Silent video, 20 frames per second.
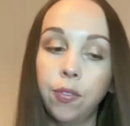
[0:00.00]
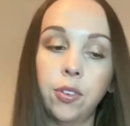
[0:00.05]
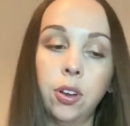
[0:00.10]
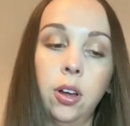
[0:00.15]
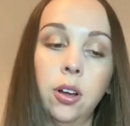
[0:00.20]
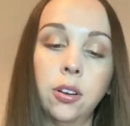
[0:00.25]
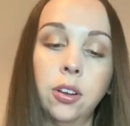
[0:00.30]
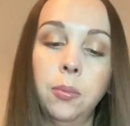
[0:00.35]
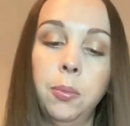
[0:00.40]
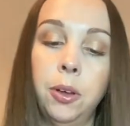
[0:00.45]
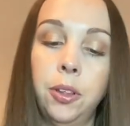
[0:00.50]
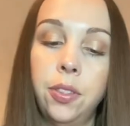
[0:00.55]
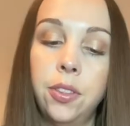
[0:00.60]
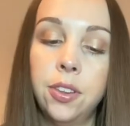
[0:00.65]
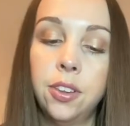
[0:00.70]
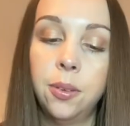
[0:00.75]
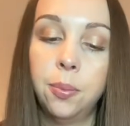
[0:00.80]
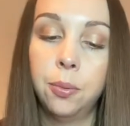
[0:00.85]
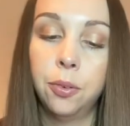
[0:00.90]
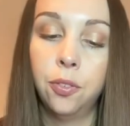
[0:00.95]
talked about
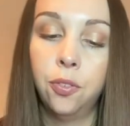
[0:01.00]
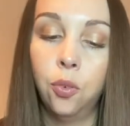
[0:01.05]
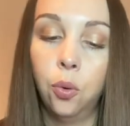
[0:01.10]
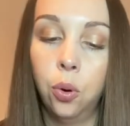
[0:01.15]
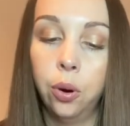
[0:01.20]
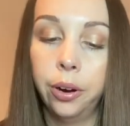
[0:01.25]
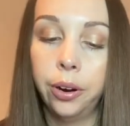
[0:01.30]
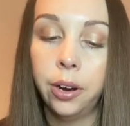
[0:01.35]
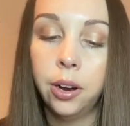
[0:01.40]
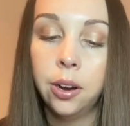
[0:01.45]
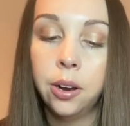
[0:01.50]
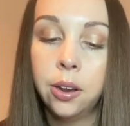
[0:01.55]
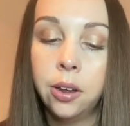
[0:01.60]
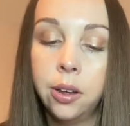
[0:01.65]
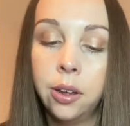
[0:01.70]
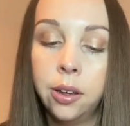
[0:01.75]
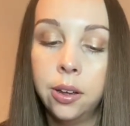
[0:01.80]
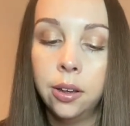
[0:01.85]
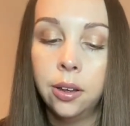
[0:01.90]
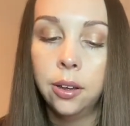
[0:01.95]
this before.
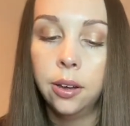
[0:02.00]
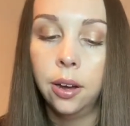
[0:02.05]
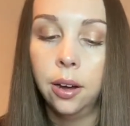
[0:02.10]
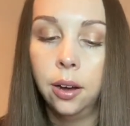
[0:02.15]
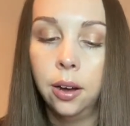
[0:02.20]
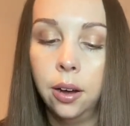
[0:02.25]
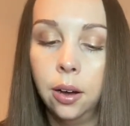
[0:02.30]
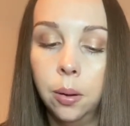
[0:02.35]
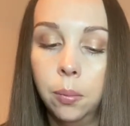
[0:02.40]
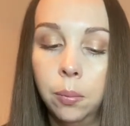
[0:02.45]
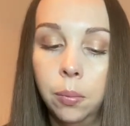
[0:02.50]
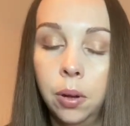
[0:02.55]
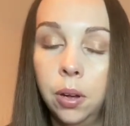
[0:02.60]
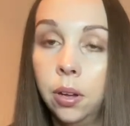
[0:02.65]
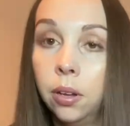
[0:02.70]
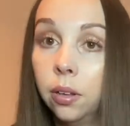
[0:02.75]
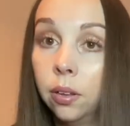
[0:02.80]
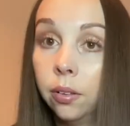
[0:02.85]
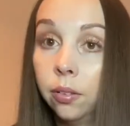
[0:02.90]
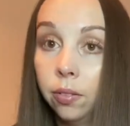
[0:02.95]
Um,
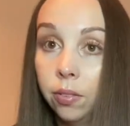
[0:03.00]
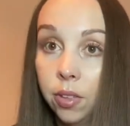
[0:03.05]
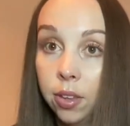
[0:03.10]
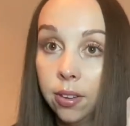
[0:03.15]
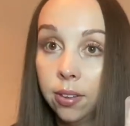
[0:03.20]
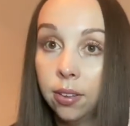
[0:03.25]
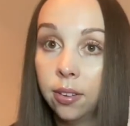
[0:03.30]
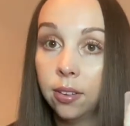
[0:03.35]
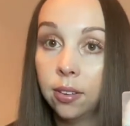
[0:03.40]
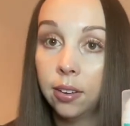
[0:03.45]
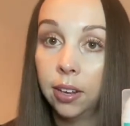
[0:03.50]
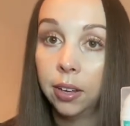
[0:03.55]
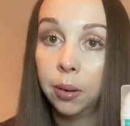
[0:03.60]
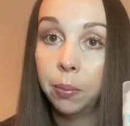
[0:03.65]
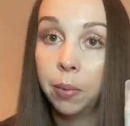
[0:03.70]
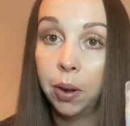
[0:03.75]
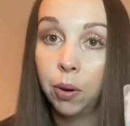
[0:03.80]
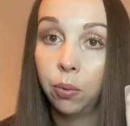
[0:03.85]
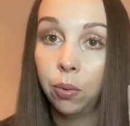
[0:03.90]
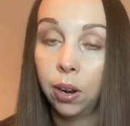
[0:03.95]
this is like
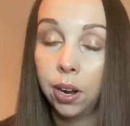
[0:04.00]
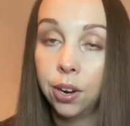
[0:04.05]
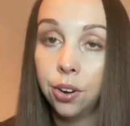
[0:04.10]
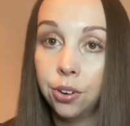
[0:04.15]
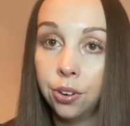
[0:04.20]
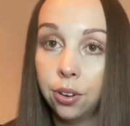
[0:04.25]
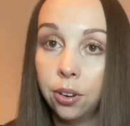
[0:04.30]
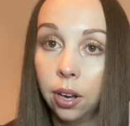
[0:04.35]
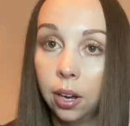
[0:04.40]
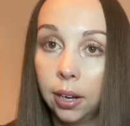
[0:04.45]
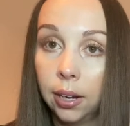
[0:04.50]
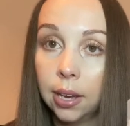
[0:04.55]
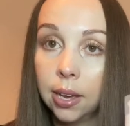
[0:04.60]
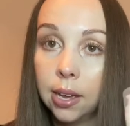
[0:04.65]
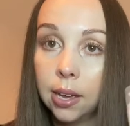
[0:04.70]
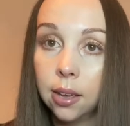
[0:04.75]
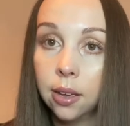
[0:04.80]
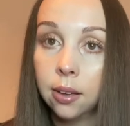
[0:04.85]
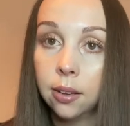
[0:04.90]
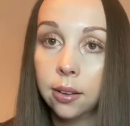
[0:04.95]
my ride or
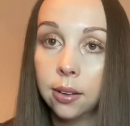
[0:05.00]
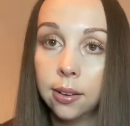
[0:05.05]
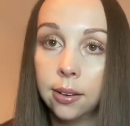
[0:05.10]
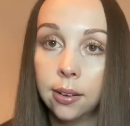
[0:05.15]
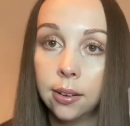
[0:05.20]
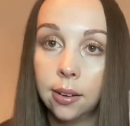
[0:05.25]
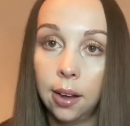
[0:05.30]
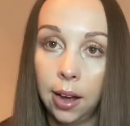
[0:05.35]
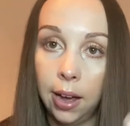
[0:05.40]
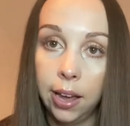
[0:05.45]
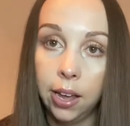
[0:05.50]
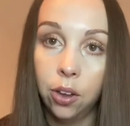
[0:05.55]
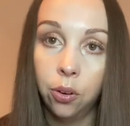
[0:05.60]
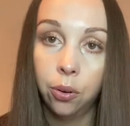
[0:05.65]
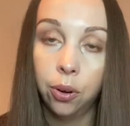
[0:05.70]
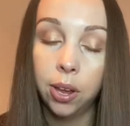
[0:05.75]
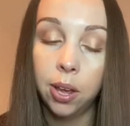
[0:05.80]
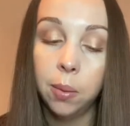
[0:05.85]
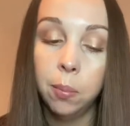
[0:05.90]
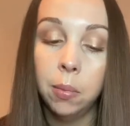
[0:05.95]
die eye
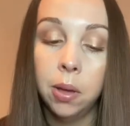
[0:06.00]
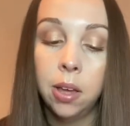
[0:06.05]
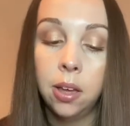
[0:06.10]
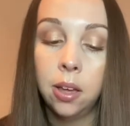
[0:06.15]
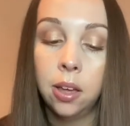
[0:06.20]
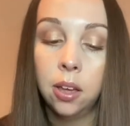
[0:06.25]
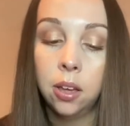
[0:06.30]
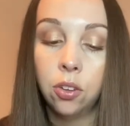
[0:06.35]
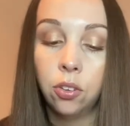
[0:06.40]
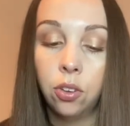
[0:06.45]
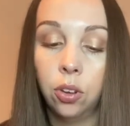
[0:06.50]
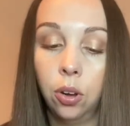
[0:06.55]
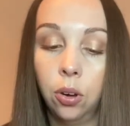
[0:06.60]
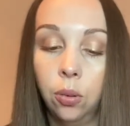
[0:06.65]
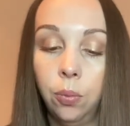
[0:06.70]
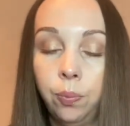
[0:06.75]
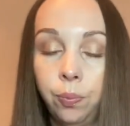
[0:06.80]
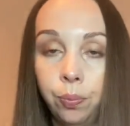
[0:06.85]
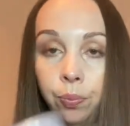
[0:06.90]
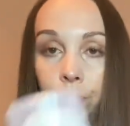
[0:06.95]
cream. So